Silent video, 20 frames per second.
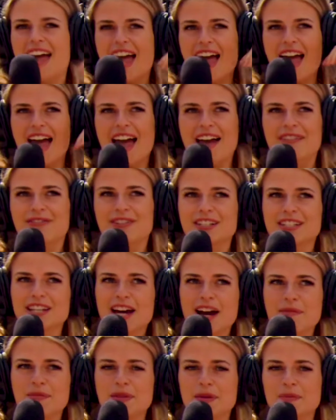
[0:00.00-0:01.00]
Every
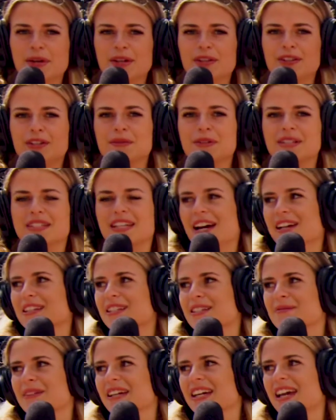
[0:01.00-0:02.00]
time the builder would
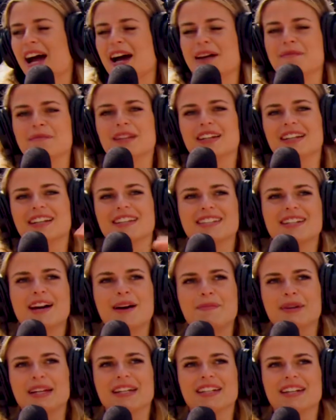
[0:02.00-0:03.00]
text me, I'd be like, it's
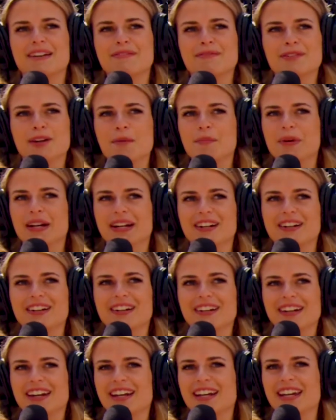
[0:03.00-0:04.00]
not big enough. Go bigger.
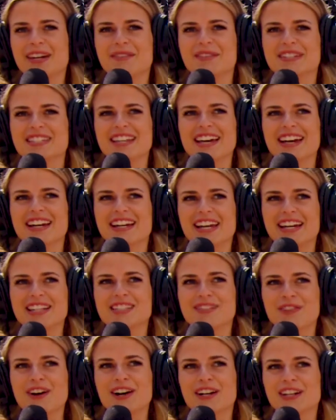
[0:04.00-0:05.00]
And he was like,
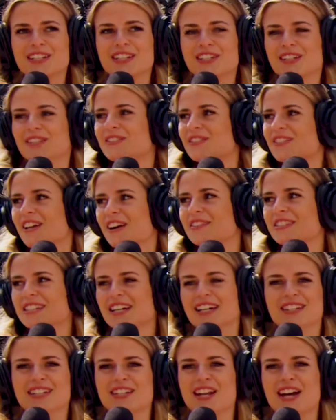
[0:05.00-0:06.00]
it's fucking huge. I was
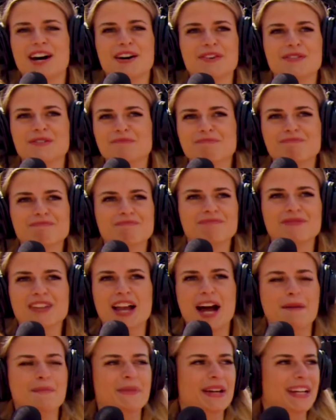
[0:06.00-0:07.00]
like, no,
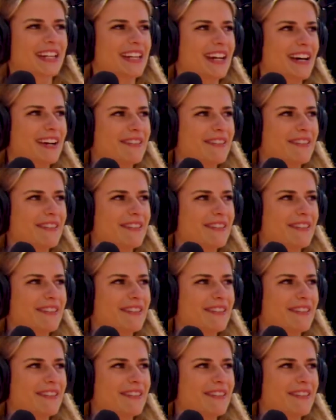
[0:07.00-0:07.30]
not big enough.